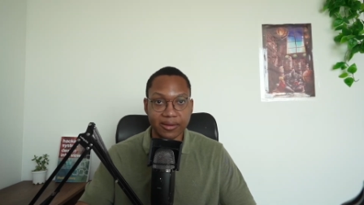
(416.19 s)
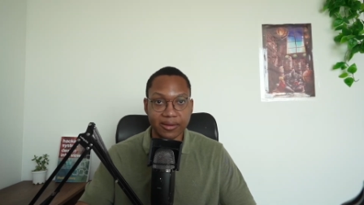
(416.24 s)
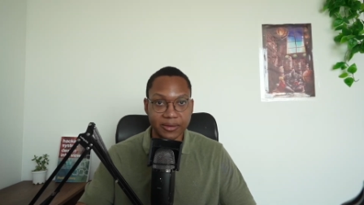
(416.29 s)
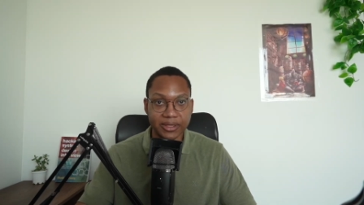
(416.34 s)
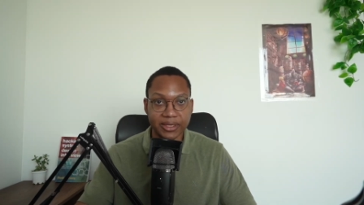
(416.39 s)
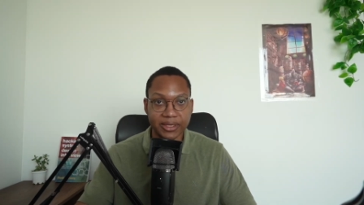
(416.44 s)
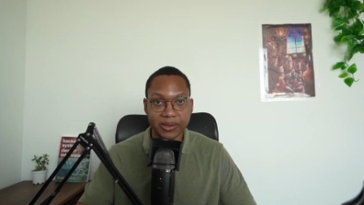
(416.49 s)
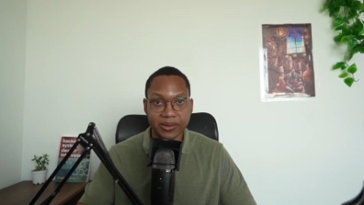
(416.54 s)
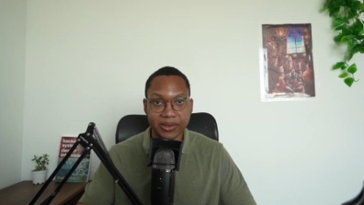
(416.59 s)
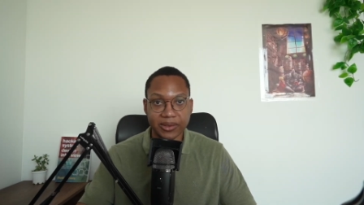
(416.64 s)

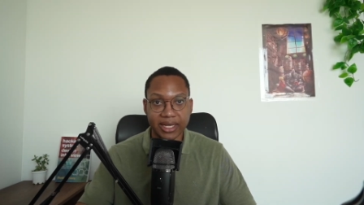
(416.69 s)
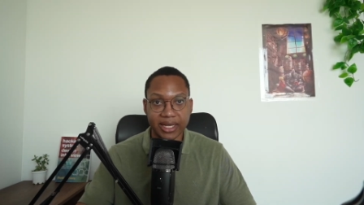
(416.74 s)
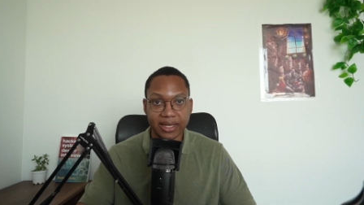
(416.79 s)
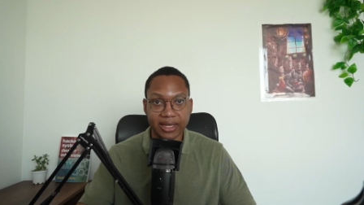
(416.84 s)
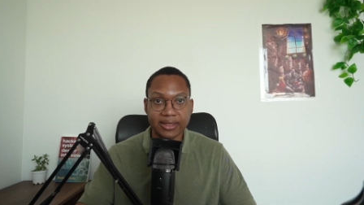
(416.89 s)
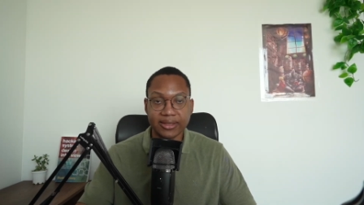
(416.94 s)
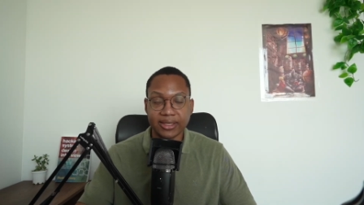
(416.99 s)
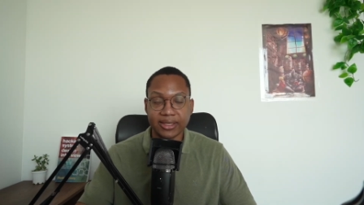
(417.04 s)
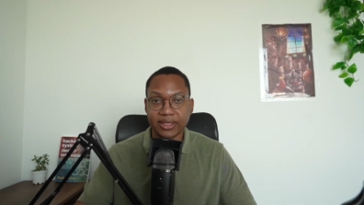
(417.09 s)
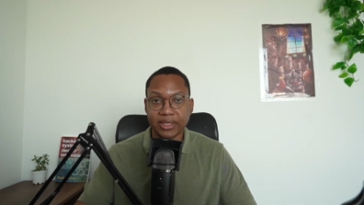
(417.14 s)
every single
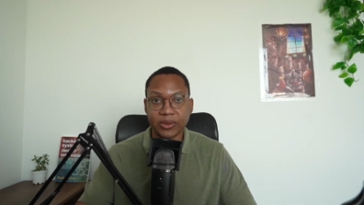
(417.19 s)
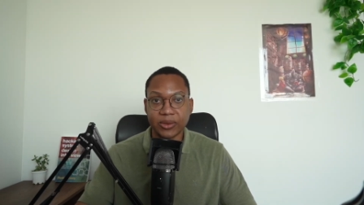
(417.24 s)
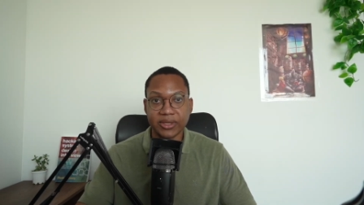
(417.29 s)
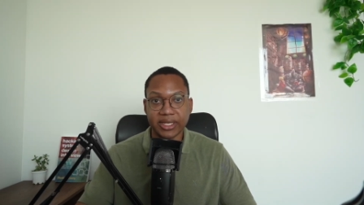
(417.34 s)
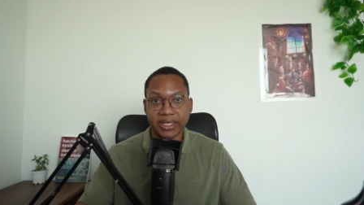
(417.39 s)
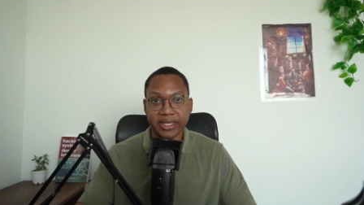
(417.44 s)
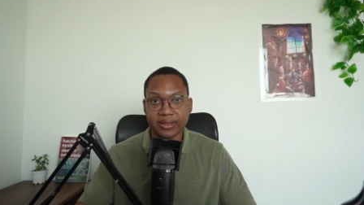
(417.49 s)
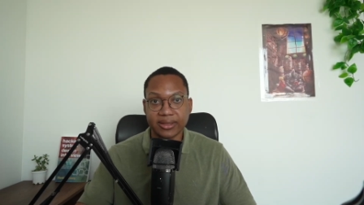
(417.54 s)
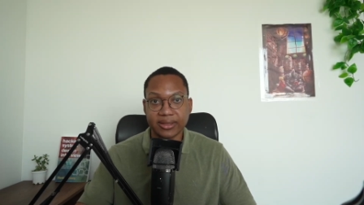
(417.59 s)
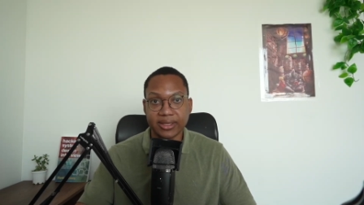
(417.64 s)
day since he
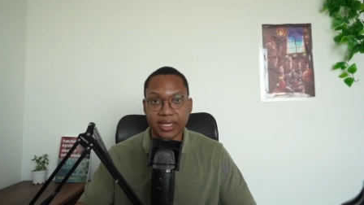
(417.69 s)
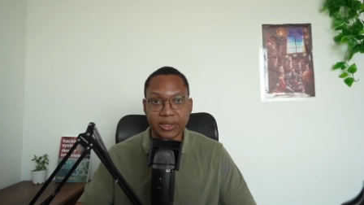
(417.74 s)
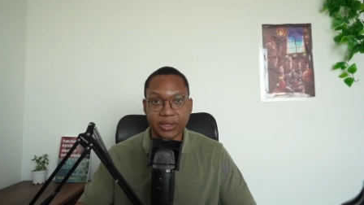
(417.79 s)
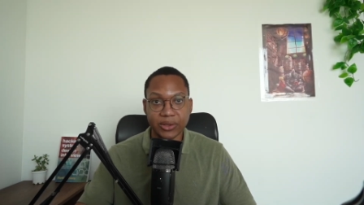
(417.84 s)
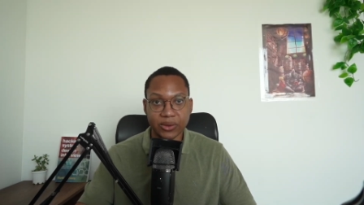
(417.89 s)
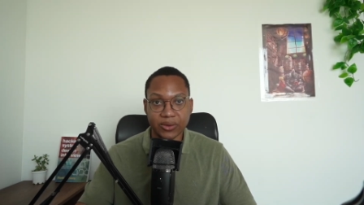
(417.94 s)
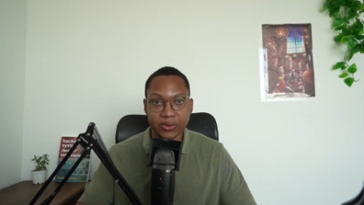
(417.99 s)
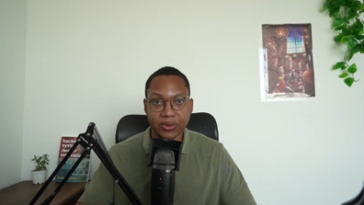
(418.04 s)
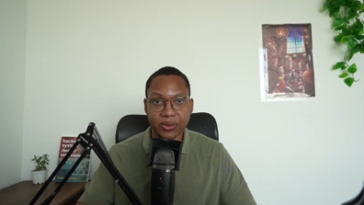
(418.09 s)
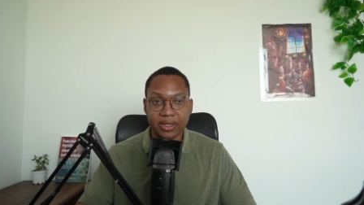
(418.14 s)
was like 10
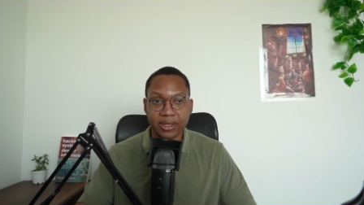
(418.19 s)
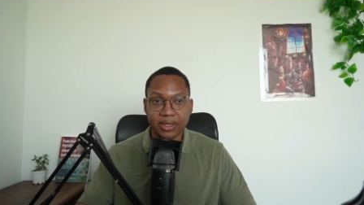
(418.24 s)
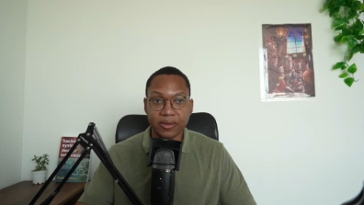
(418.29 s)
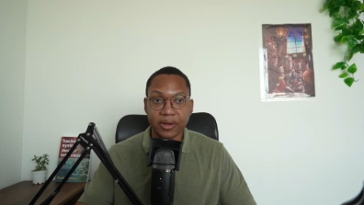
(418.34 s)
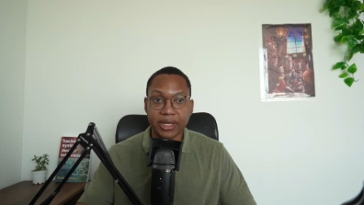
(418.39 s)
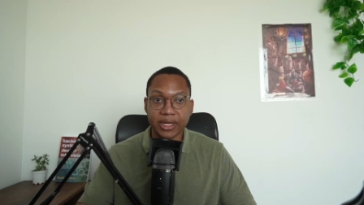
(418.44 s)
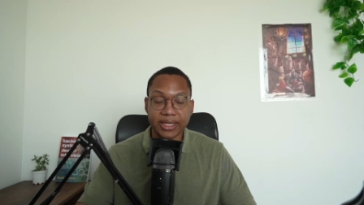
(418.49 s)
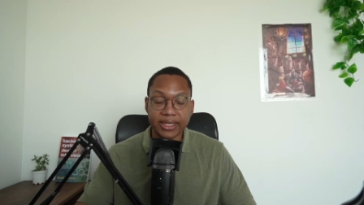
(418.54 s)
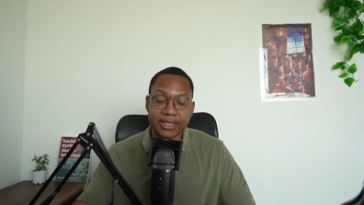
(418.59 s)
years old, right?